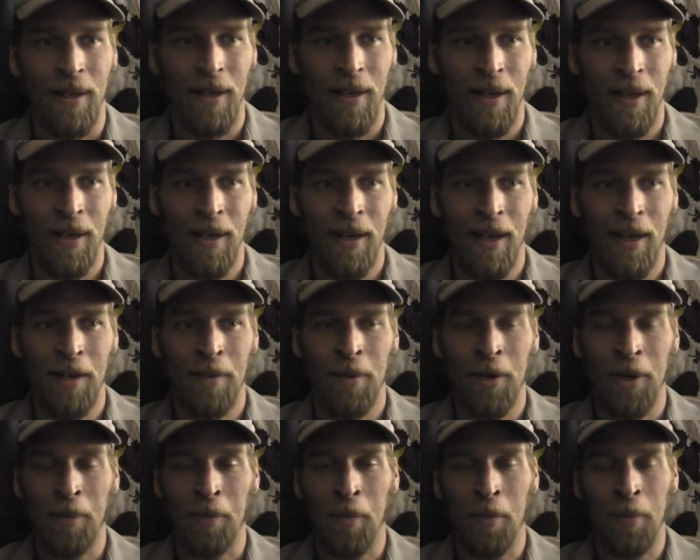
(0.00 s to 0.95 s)
And I had to
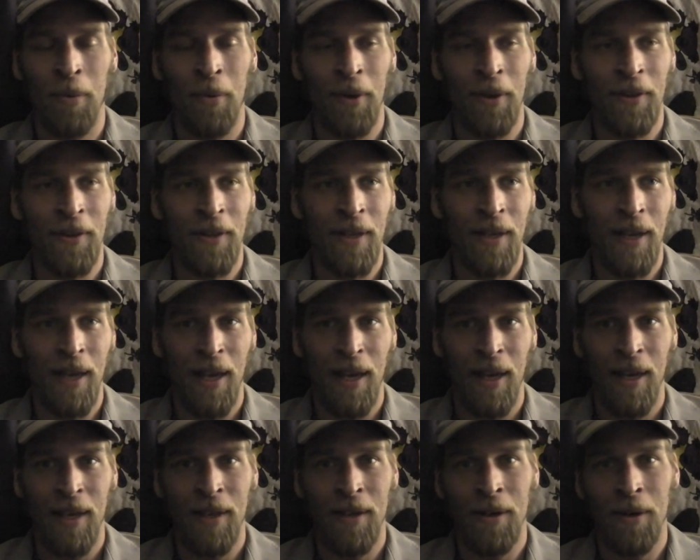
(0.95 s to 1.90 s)
bring up the point that,
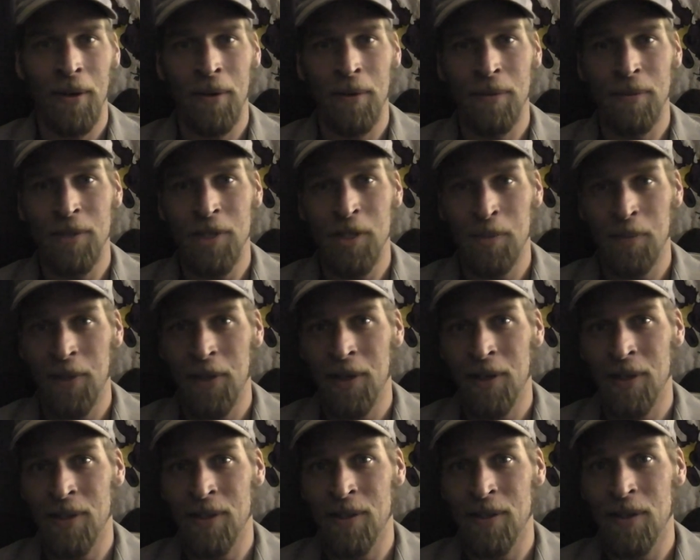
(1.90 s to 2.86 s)
hey, you know, just
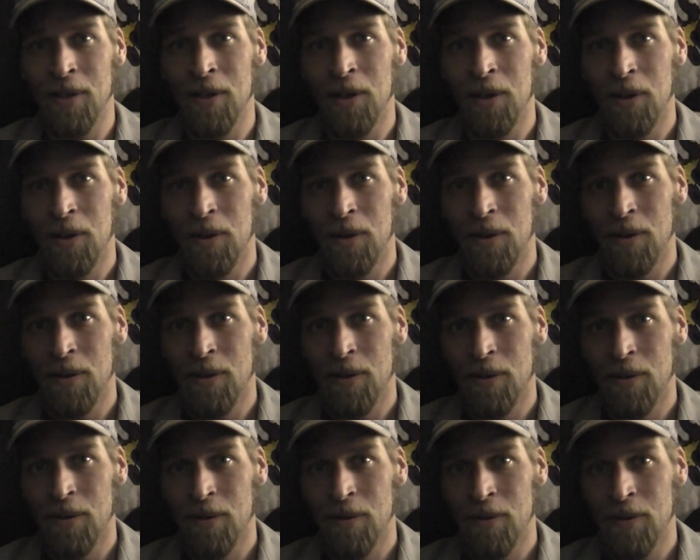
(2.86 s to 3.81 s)
because
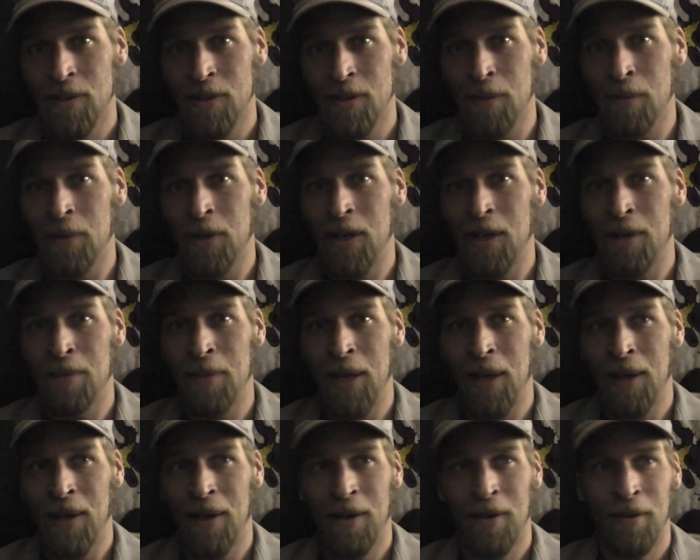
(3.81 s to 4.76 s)
somebody
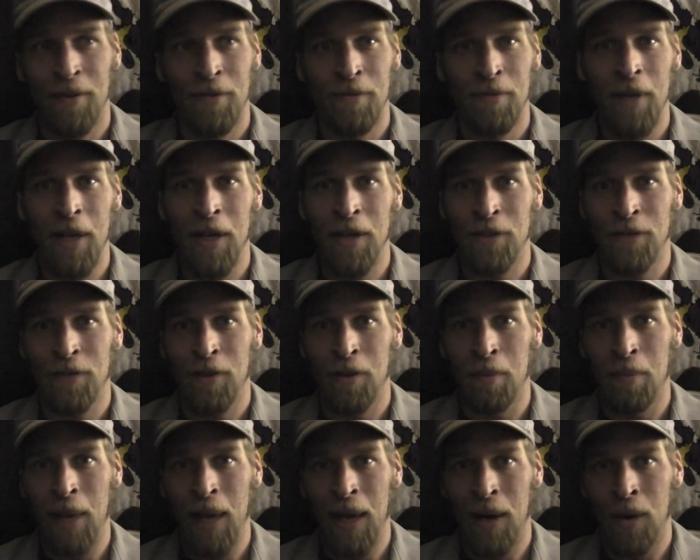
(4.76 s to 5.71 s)
may have made us
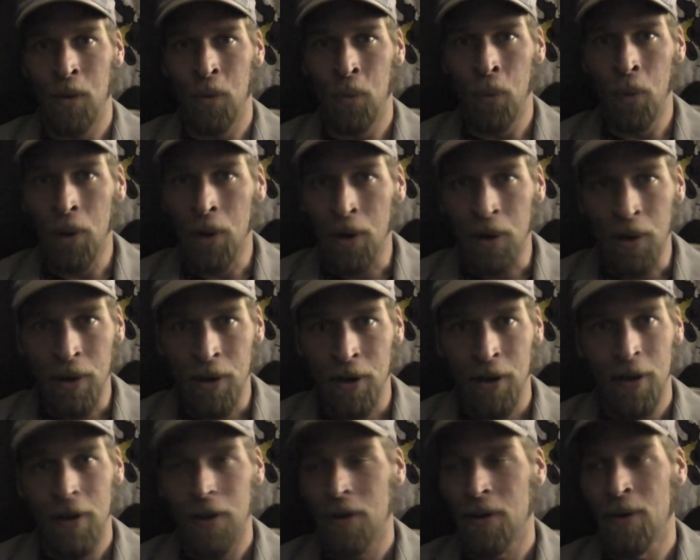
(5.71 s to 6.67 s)
feel bad at
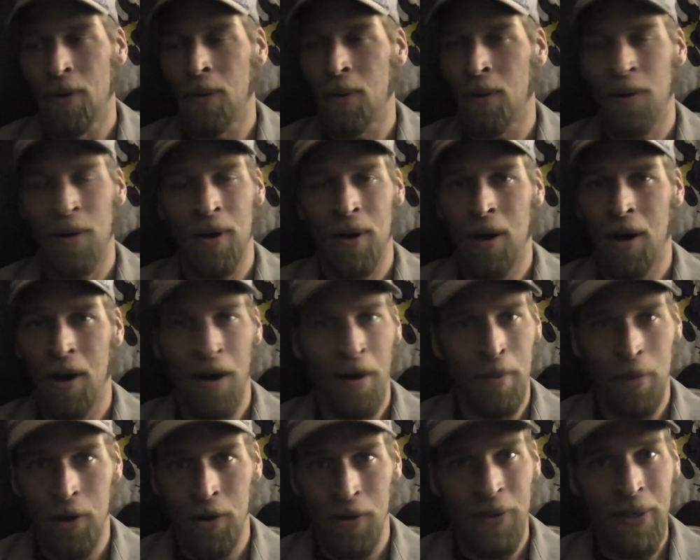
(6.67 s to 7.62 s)
work, or a car
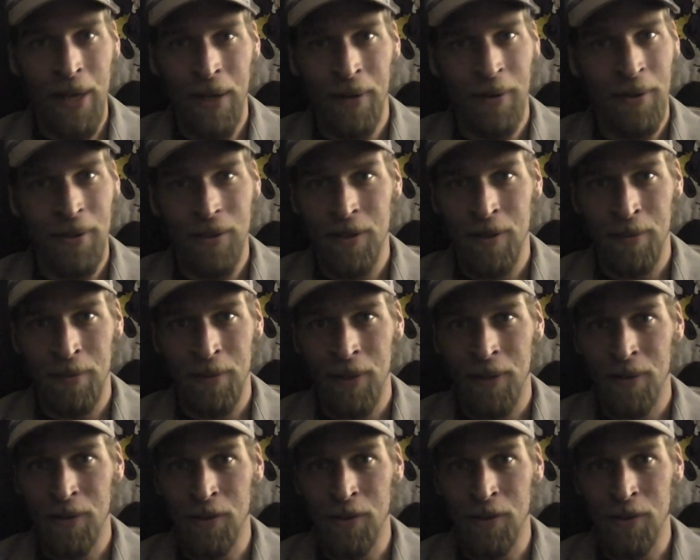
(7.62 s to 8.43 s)
broke down or something.